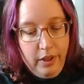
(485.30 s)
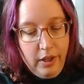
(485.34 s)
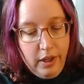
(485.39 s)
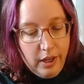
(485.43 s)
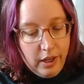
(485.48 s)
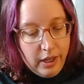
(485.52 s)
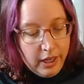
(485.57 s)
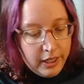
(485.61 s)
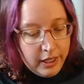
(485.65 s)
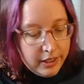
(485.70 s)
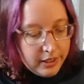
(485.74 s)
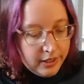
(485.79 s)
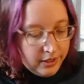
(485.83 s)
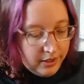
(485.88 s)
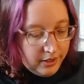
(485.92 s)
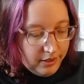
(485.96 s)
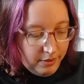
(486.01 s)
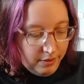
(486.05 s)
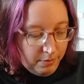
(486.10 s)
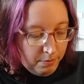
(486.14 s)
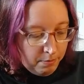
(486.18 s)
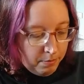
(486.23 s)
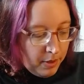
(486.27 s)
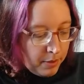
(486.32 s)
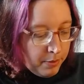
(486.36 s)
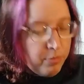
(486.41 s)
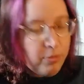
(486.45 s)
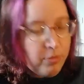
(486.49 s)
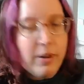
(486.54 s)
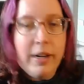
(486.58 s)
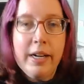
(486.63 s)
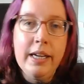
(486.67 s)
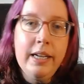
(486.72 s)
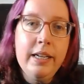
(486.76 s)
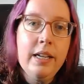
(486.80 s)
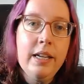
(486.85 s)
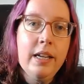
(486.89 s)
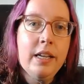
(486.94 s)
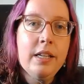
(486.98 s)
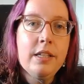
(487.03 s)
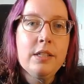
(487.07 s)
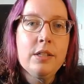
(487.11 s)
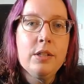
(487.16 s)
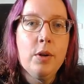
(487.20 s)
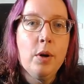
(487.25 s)
It's, my brain
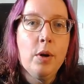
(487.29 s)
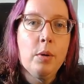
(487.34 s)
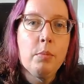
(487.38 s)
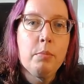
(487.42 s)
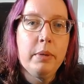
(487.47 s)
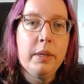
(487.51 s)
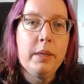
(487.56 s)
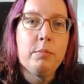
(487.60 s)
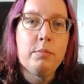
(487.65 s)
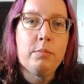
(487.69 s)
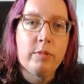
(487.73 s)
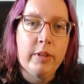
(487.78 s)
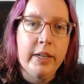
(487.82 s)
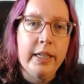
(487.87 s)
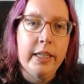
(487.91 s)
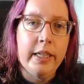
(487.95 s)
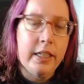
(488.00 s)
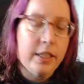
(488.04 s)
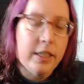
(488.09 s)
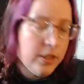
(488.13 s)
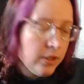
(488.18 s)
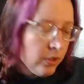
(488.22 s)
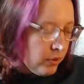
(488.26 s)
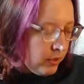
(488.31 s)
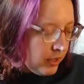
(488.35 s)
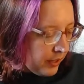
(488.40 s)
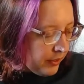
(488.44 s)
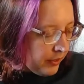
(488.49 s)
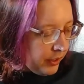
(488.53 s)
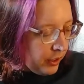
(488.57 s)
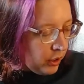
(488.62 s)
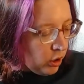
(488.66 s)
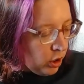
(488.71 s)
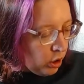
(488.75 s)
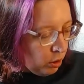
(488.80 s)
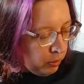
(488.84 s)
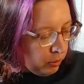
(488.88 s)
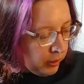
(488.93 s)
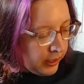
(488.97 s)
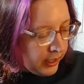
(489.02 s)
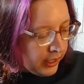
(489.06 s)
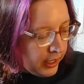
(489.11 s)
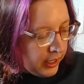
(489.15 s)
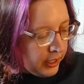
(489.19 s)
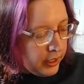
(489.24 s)
has not been braining, so nothing
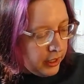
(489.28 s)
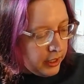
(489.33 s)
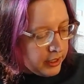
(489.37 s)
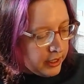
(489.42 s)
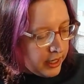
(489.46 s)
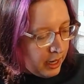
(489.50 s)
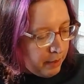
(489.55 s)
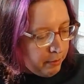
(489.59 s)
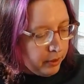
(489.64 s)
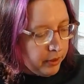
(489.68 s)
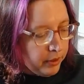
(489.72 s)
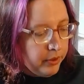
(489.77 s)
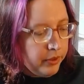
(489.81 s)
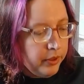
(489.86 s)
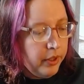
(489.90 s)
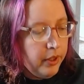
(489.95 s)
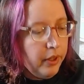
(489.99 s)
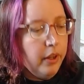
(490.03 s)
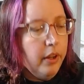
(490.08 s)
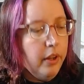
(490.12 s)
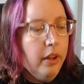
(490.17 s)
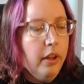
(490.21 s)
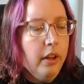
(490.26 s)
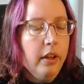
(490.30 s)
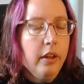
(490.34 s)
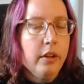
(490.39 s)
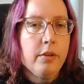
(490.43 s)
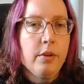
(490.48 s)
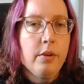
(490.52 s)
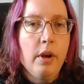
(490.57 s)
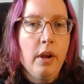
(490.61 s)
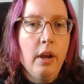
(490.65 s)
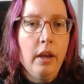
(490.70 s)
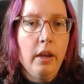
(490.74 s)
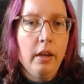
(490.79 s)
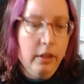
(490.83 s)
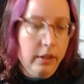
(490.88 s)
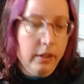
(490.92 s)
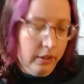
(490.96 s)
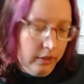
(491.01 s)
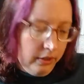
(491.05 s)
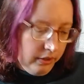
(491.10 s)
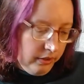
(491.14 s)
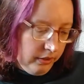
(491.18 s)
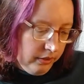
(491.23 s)
complicated has happened,
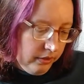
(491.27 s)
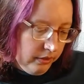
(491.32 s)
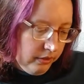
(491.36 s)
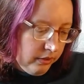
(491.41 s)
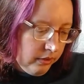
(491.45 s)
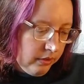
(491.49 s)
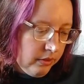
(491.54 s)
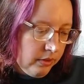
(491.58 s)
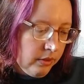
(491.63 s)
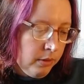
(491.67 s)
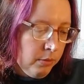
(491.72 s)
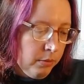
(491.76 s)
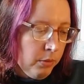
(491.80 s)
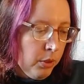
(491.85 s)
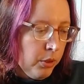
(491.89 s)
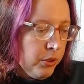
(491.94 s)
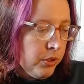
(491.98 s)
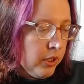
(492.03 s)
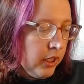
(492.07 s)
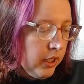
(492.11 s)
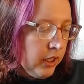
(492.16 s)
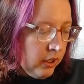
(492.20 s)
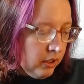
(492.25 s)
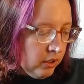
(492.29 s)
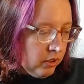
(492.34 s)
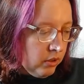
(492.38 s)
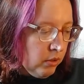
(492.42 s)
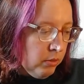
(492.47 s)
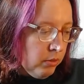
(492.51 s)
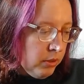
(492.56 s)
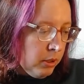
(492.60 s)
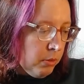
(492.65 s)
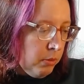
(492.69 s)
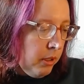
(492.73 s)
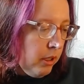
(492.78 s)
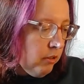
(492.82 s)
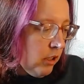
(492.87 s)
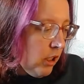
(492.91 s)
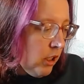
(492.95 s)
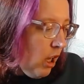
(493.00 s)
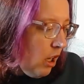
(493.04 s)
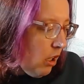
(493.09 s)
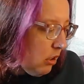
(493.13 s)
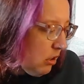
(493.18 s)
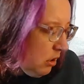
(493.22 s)
and the most I can do is a pair of
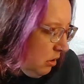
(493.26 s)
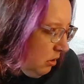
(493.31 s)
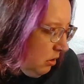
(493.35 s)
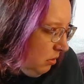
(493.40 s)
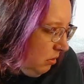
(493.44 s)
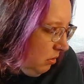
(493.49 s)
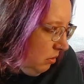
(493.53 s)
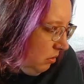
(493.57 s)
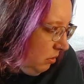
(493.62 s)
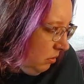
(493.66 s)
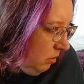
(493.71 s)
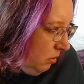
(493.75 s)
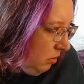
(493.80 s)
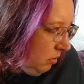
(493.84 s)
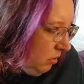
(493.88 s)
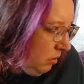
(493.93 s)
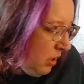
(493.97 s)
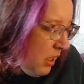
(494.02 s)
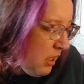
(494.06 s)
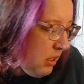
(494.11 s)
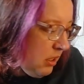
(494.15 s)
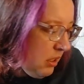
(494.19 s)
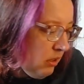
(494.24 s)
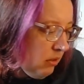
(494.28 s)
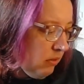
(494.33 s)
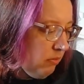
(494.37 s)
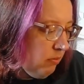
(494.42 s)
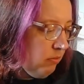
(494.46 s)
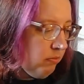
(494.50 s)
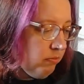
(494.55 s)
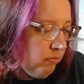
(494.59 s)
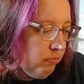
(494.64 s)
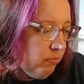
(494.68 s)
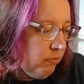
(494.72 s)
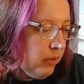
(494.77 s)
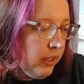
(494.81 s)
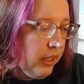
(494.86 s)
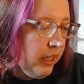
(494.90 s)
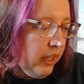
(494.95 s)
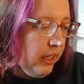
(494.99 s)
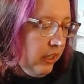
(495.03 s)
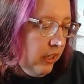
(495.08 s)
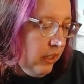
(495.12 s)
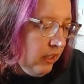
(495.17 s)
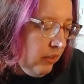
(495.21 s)
socks. Just
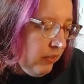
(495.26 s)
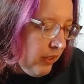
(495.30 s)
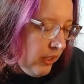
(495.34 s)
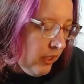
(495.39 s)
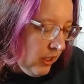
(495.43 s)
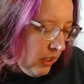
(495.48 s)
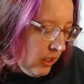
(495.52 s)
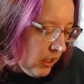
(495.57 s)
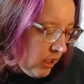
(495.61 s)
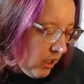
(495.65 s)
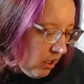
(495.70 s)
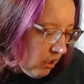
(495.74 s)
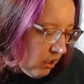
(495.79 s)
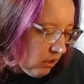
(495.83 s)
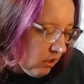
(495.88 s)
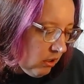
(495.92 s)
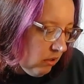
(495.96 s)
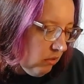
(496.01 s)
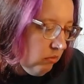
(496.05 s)
plain vanilla socks.